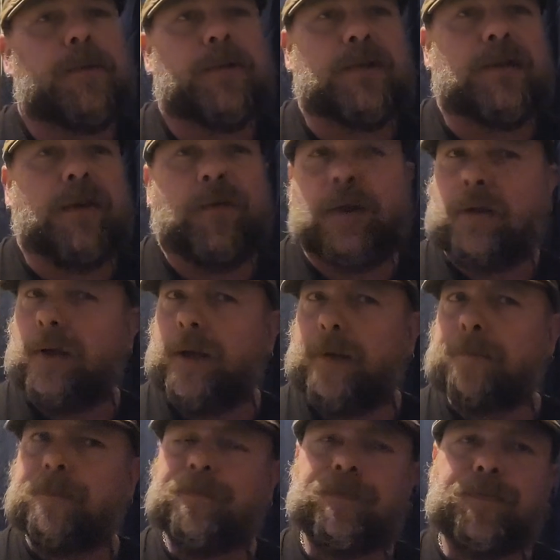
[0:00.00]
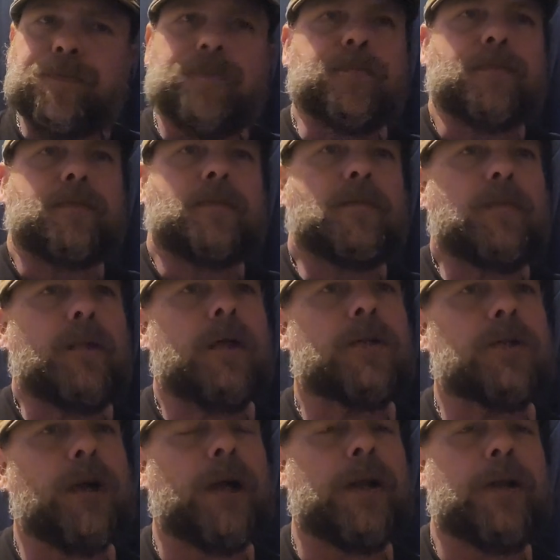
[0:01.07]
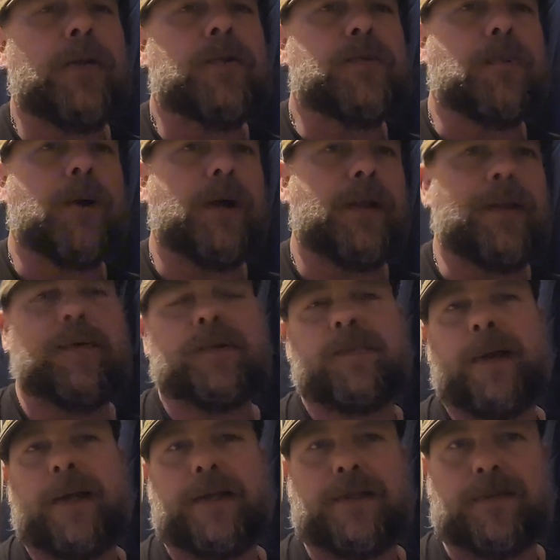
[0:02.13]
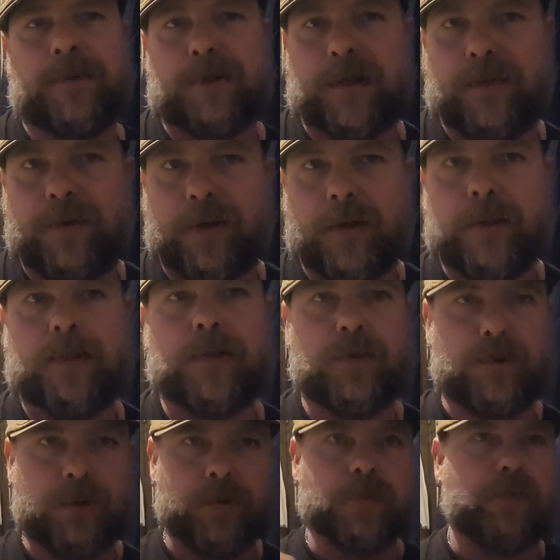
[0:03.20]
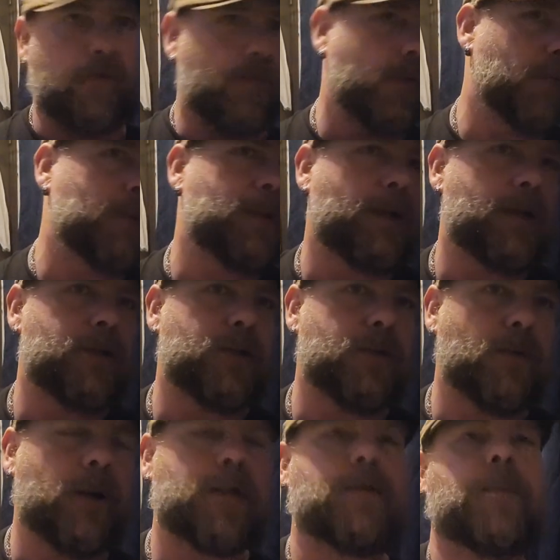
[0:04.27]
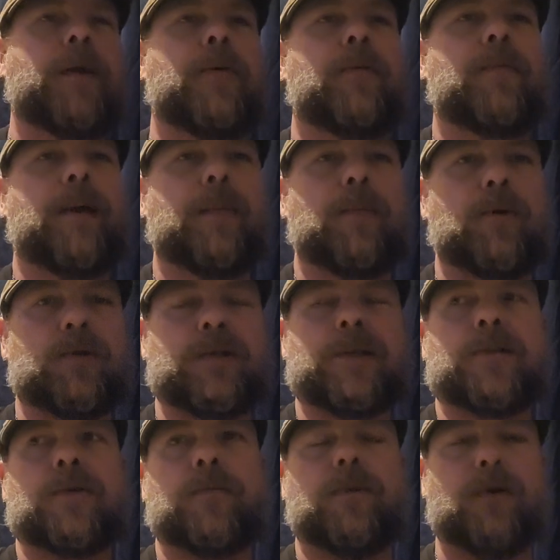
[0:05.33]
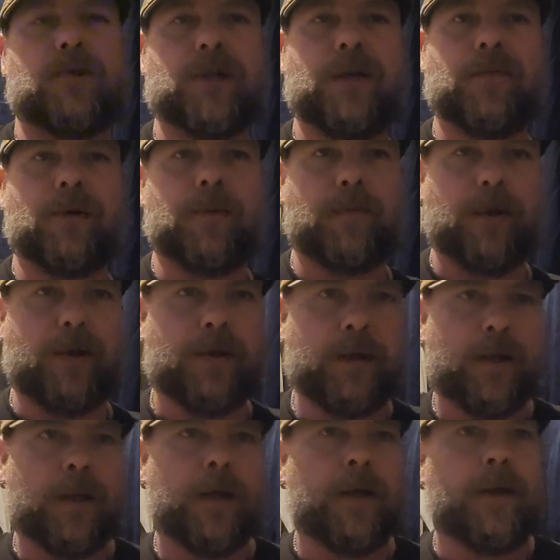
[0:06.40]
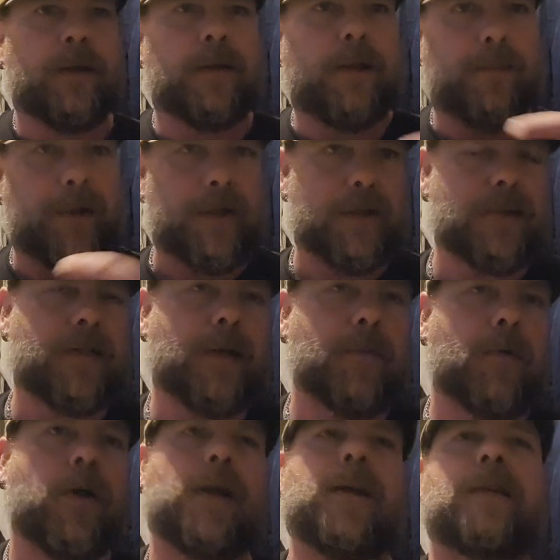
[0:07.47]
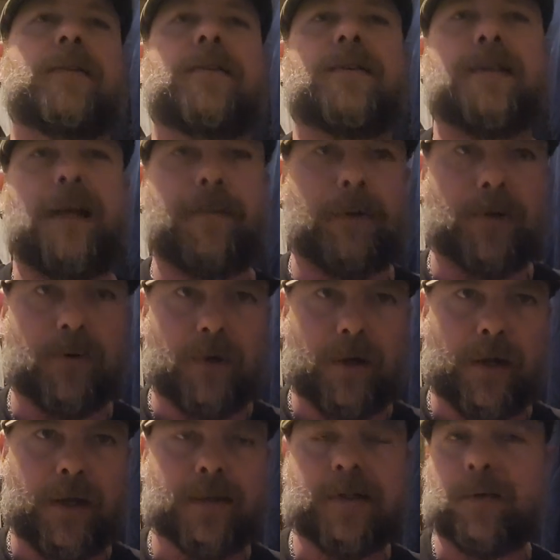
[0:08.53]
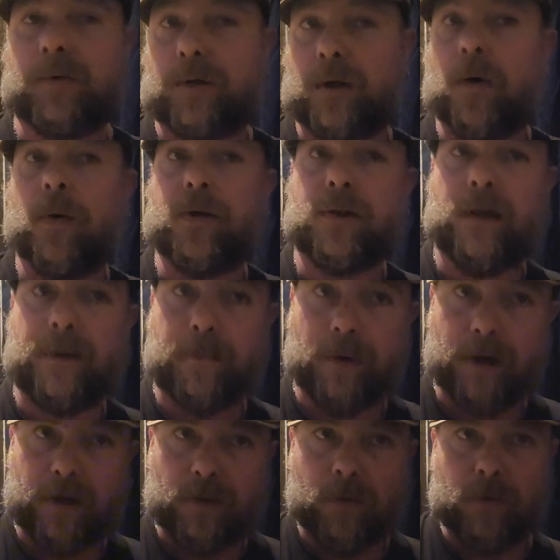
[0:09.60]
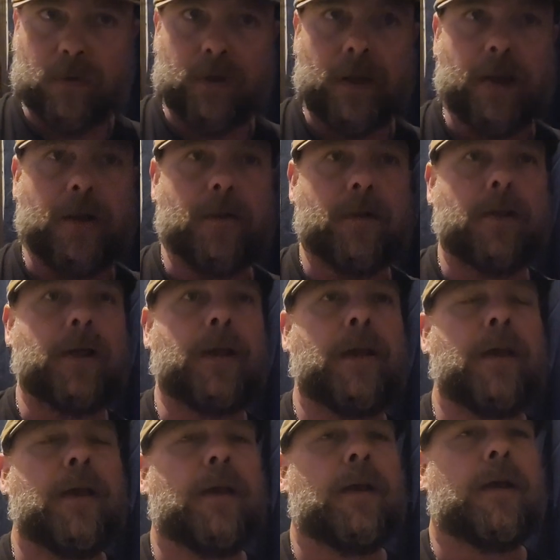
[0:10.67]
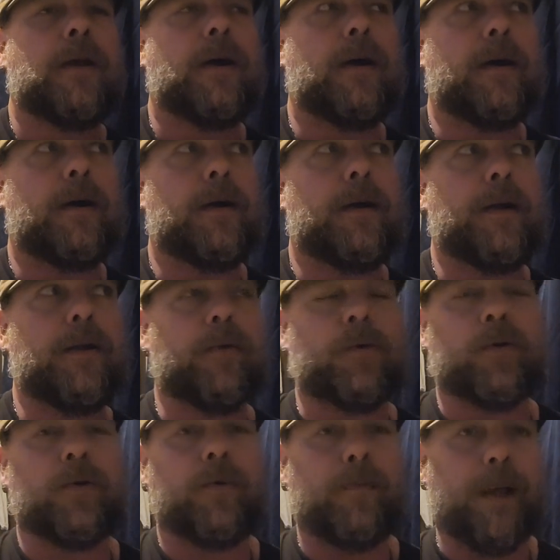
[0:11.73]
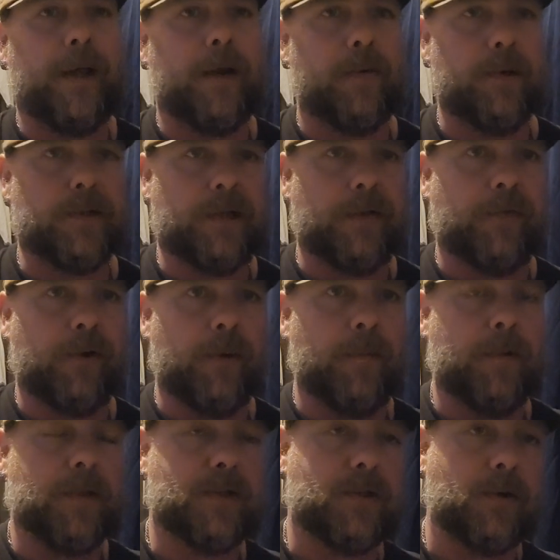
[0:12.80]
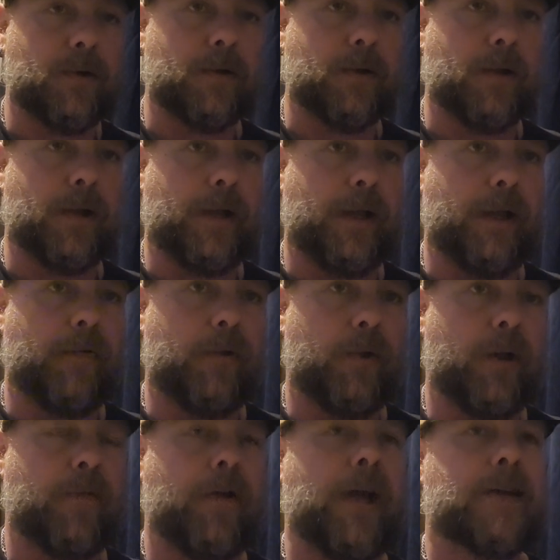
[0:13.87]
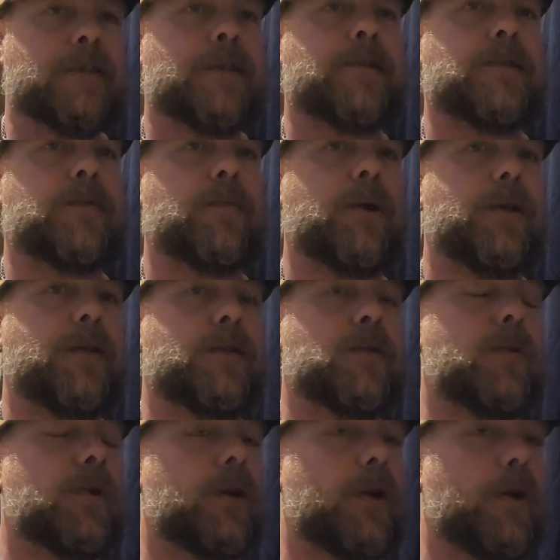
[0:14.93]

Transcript: specifically try to use bread that was made specifically to use for fermentation, right? To me, it would make more sense to approach that from the, let me get the same grains, the same ingredients that would go into that bread ordinarily uh, in order to make a whiskey from. But certainly, if you have access to bread that's going to